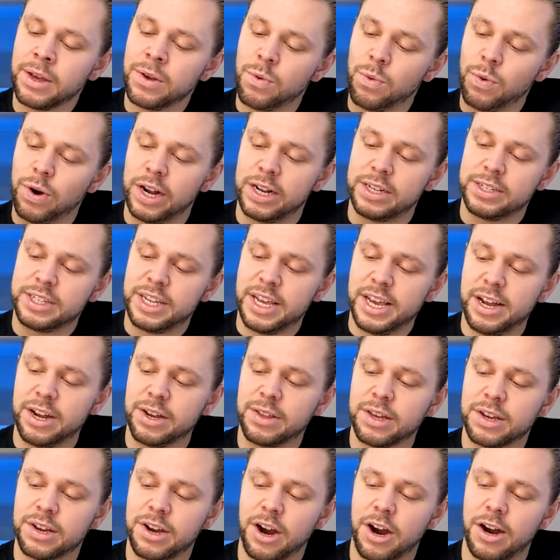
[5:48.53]
whereas here
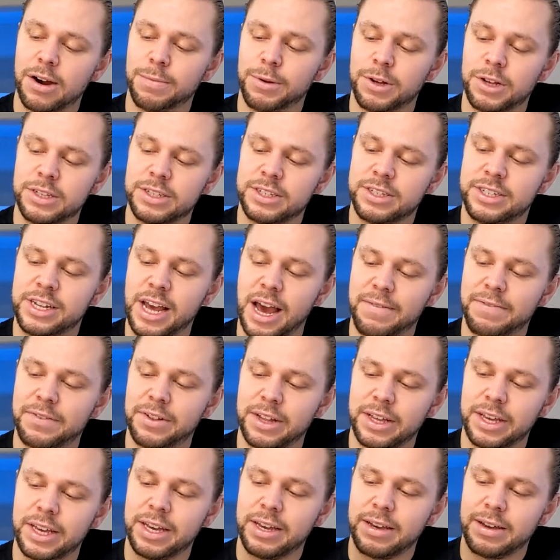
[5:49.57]
the caramel has
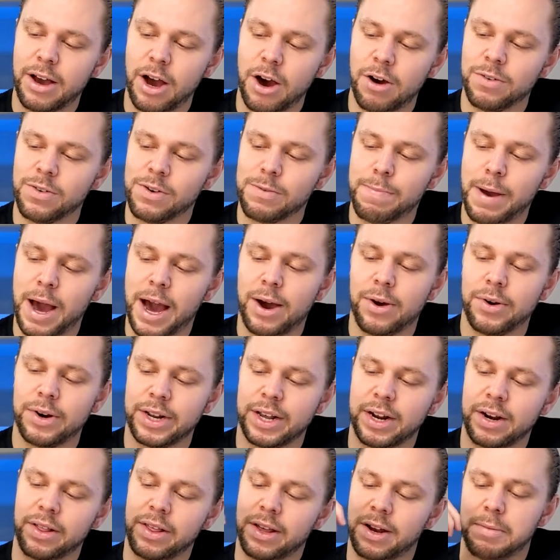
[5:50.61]
definitely overpowered
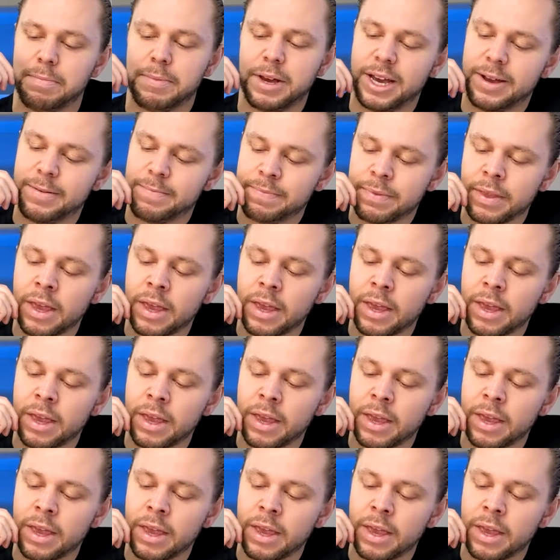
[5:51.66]
it a little bit.